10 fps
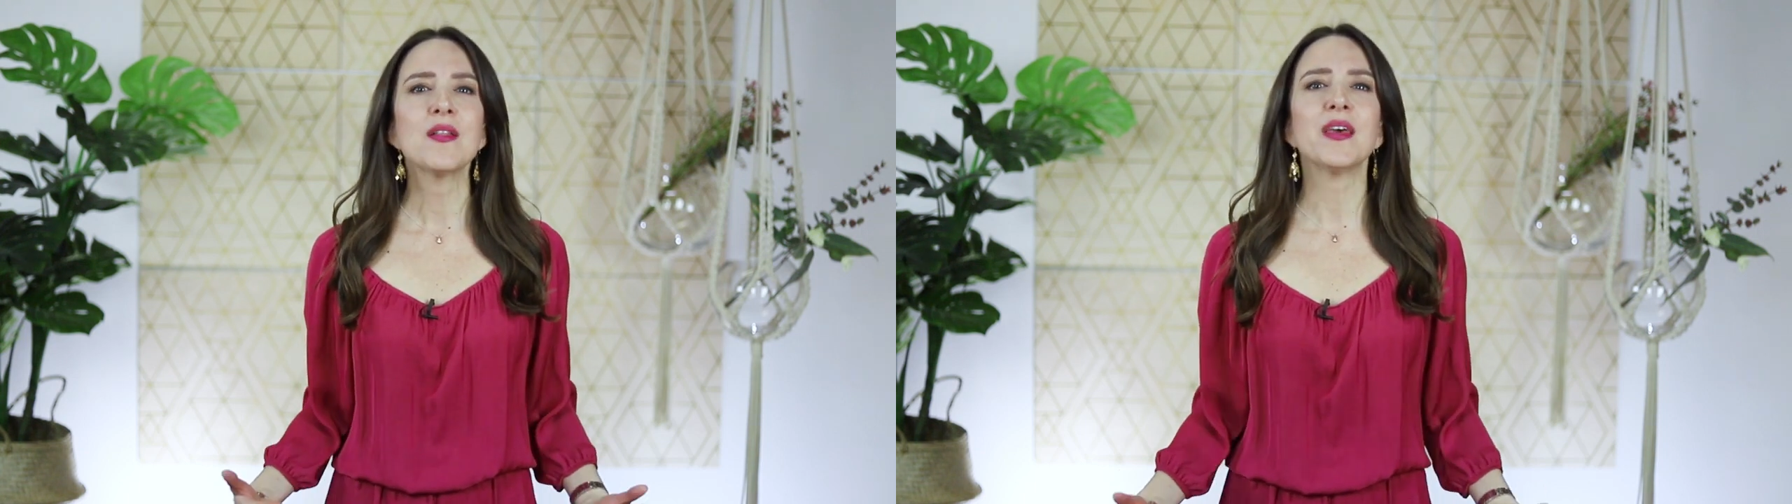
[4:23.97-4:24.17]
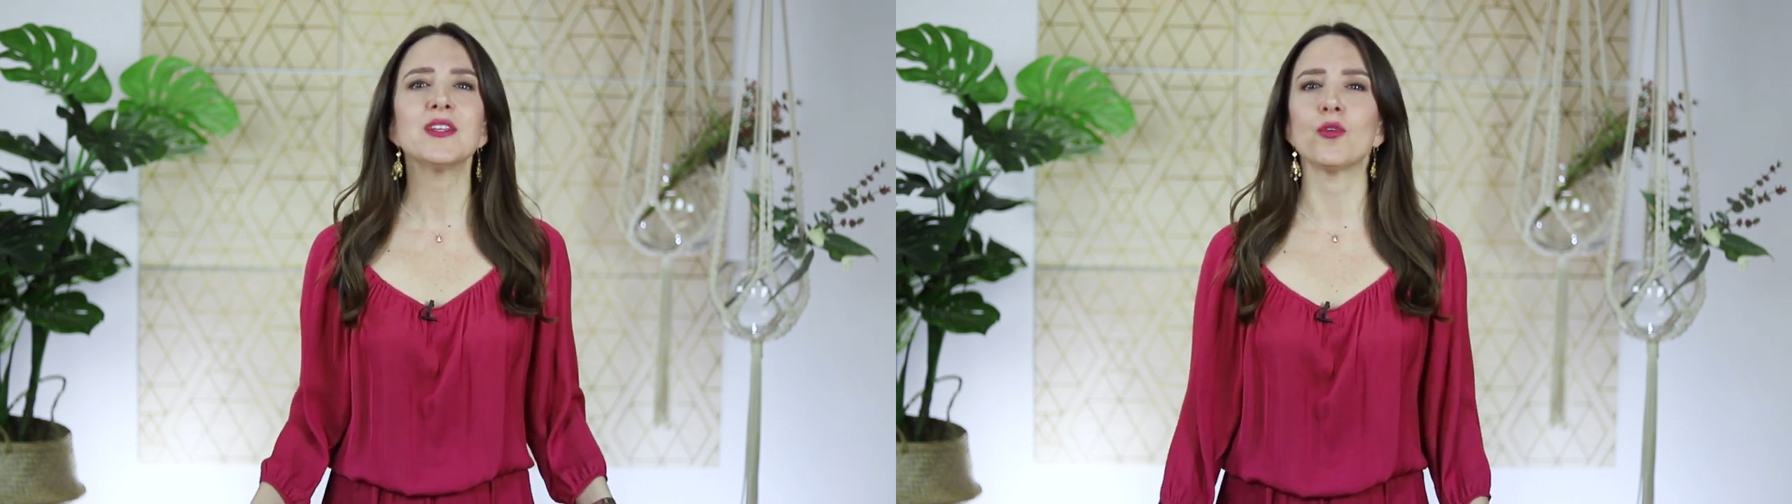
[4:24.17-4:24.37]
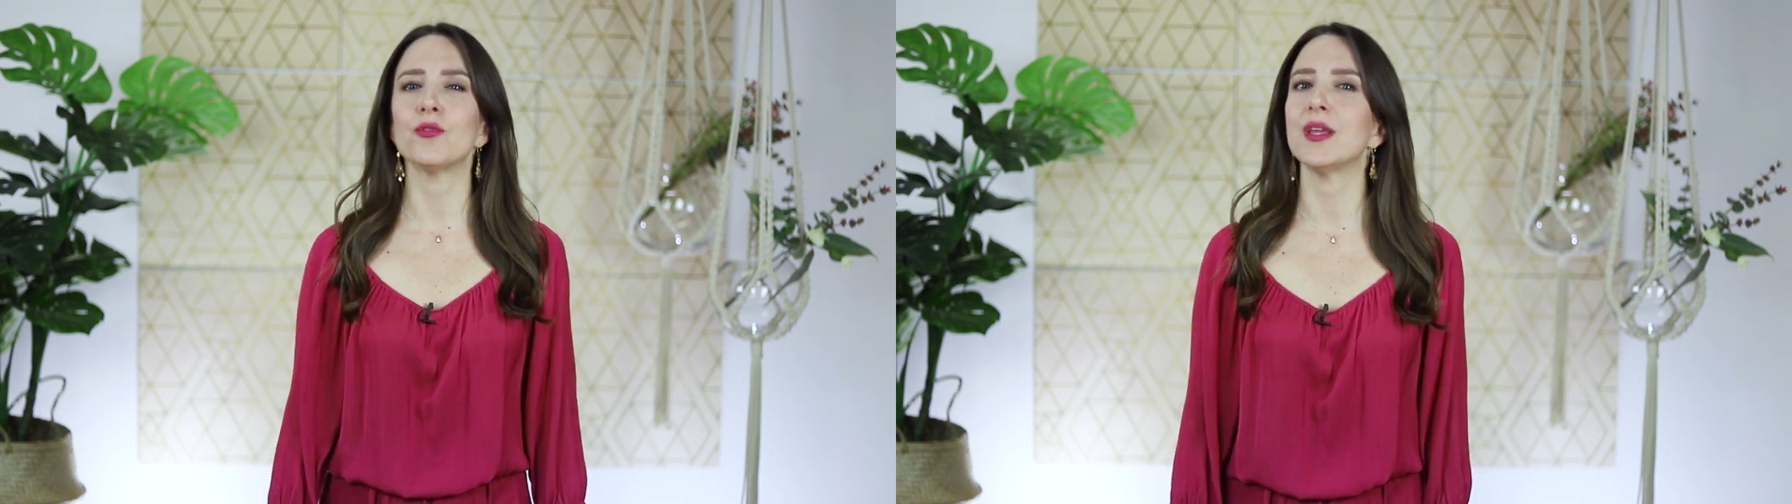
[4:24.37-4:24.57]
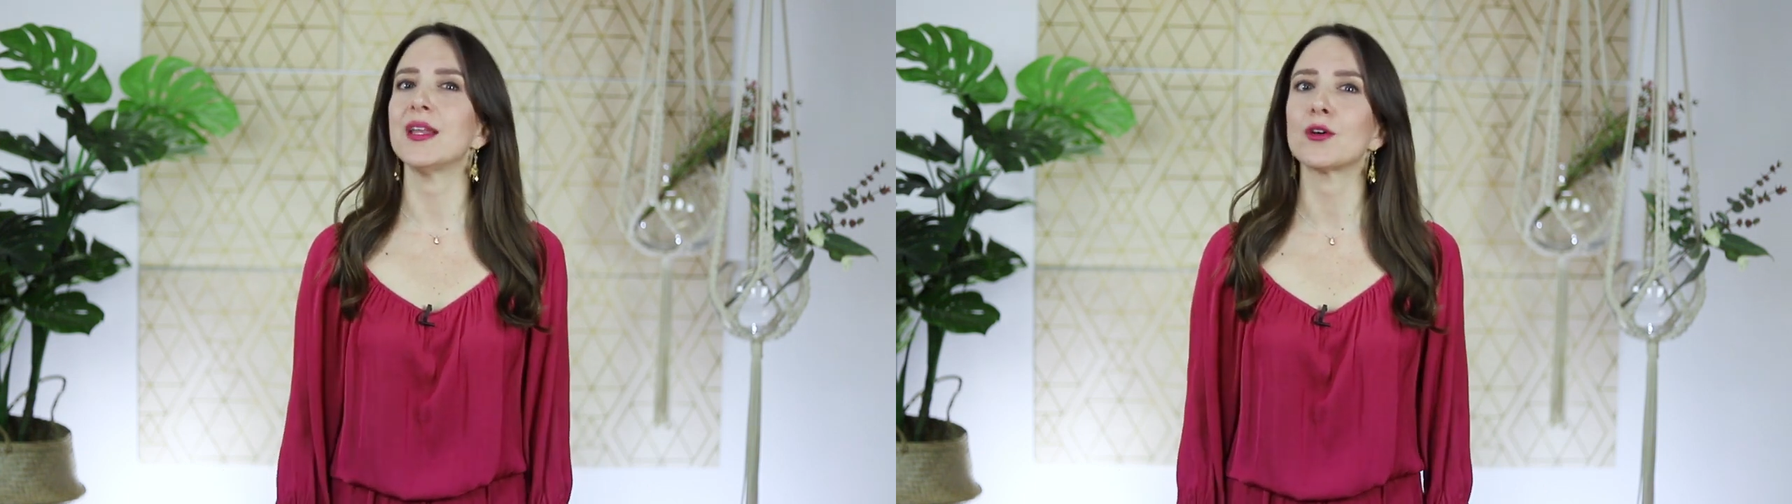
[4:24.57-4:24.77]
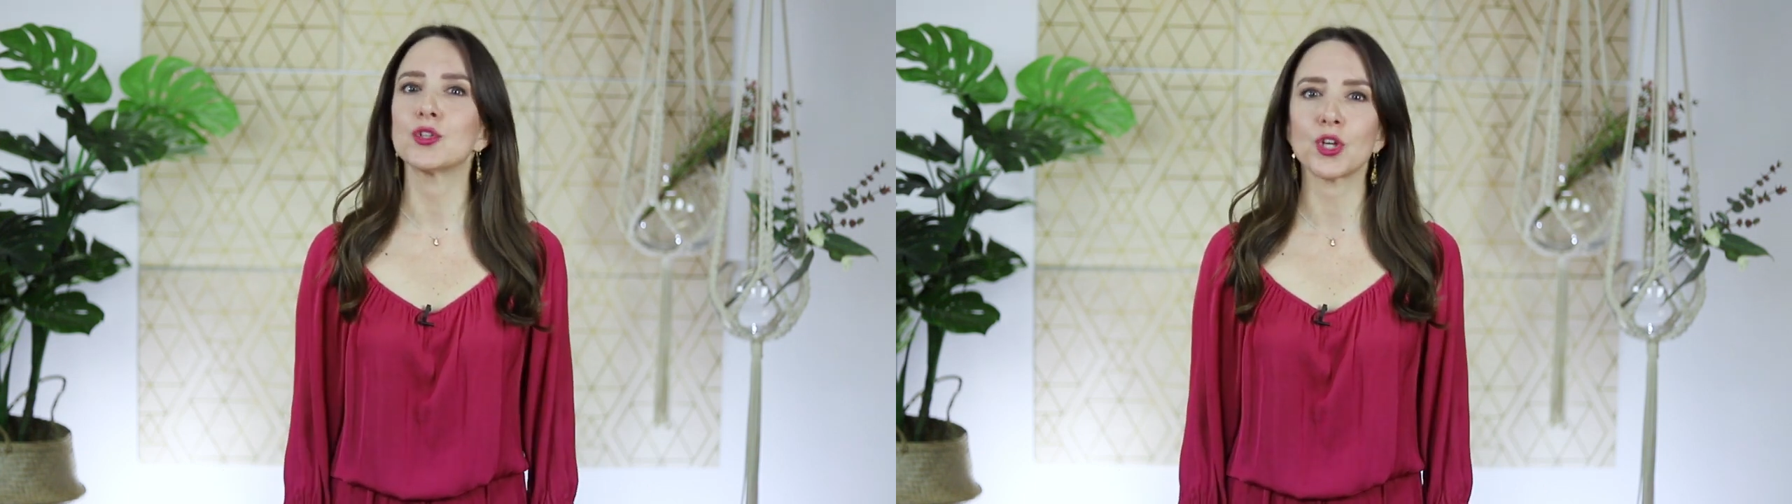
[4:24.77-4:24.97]
they don't need
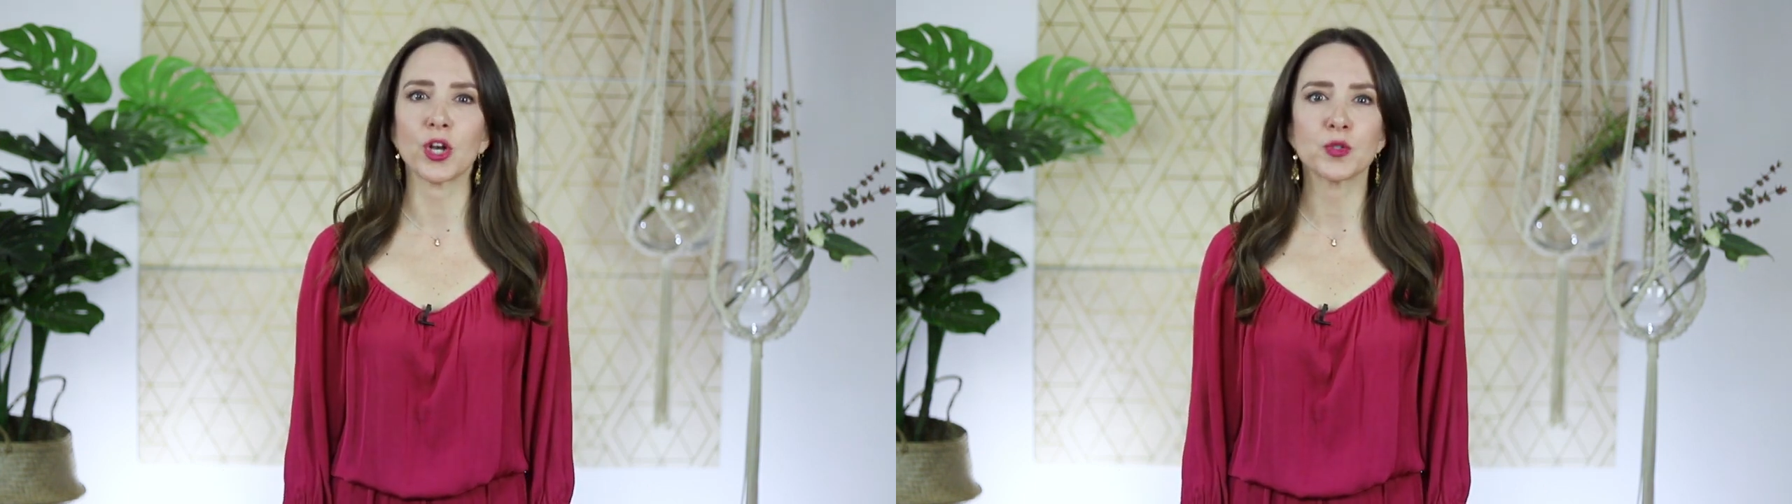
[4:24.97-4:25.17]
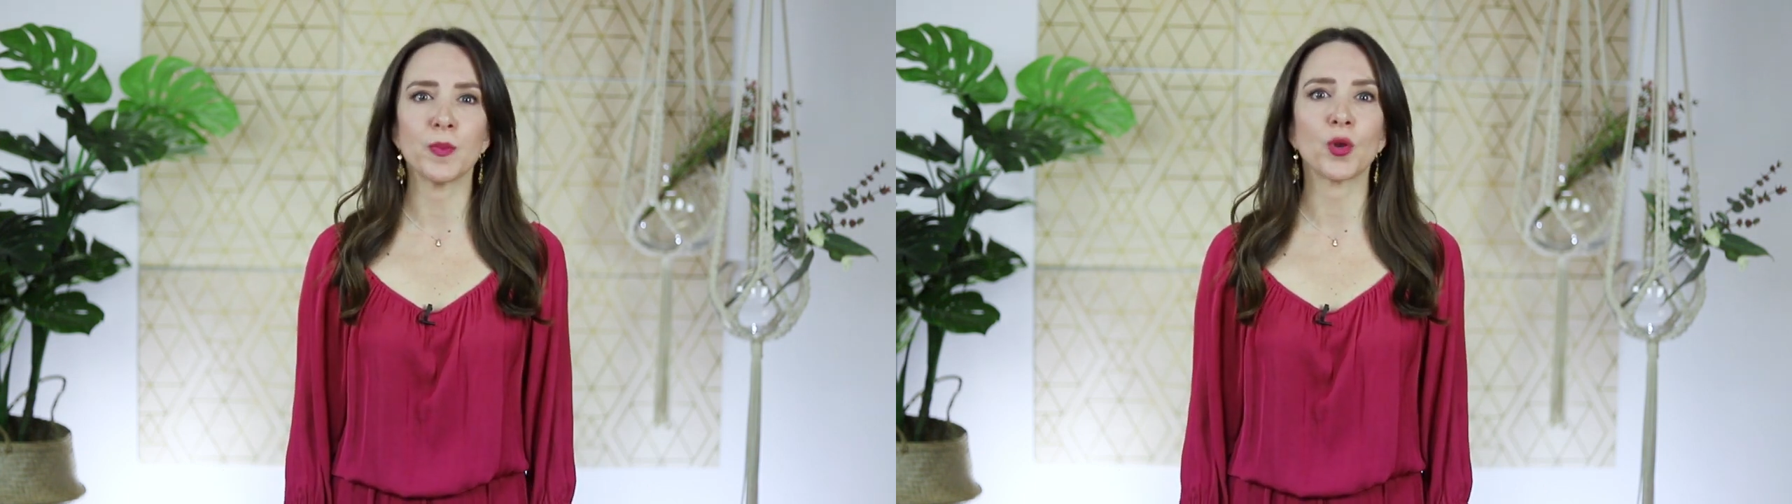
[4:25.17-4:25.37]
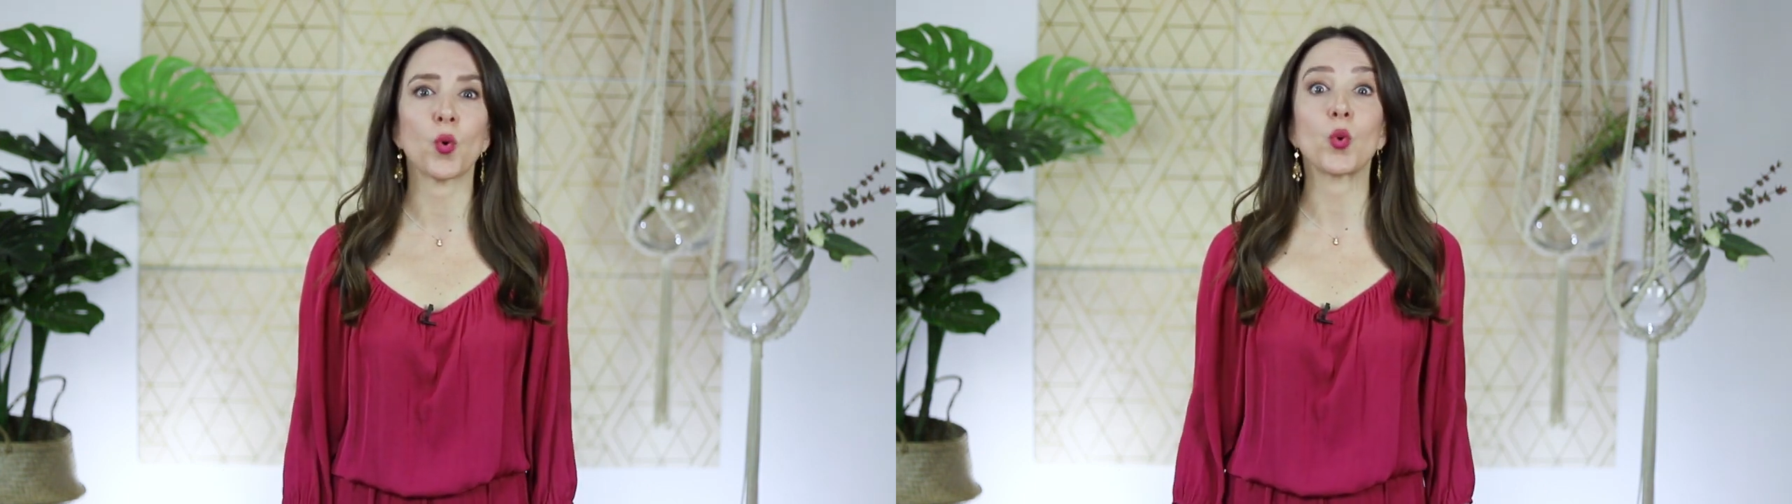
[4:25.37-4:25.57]
our judgment